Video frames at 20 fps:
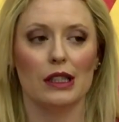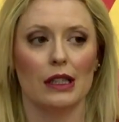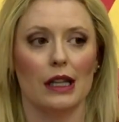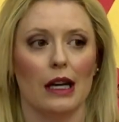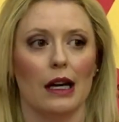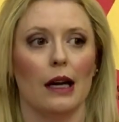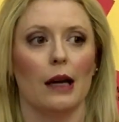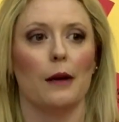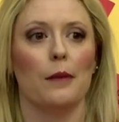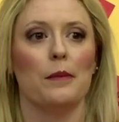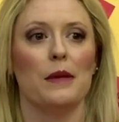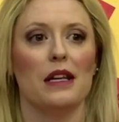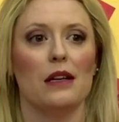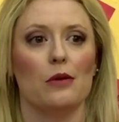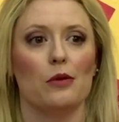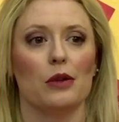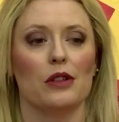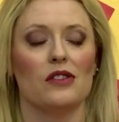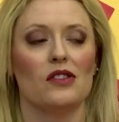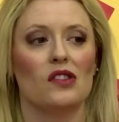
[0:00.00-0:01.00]
and
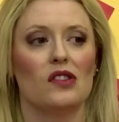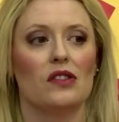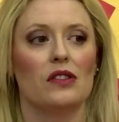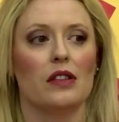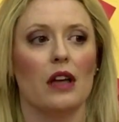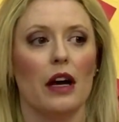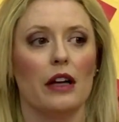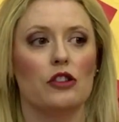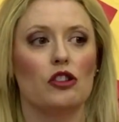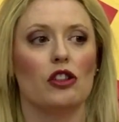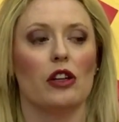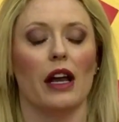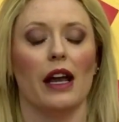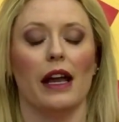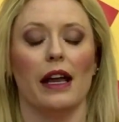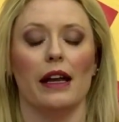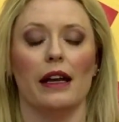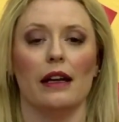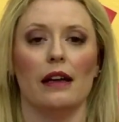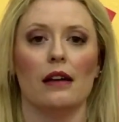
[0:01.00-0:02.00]
it was such
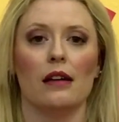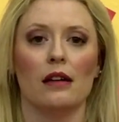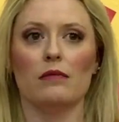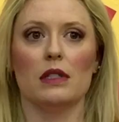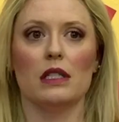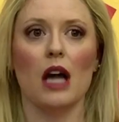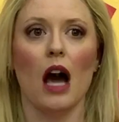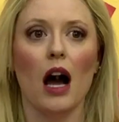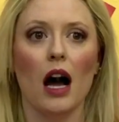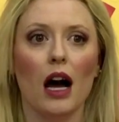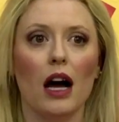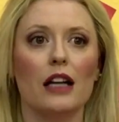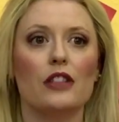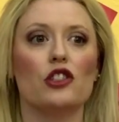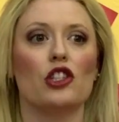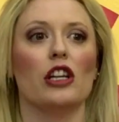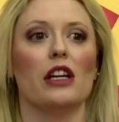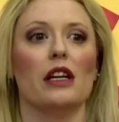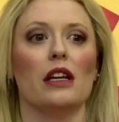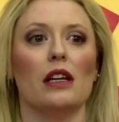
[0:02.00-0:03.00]
a
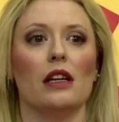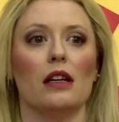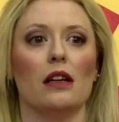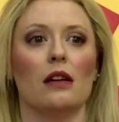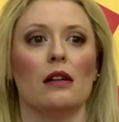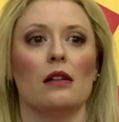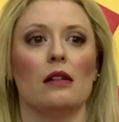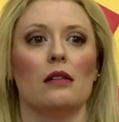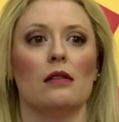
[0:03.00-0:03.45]
touching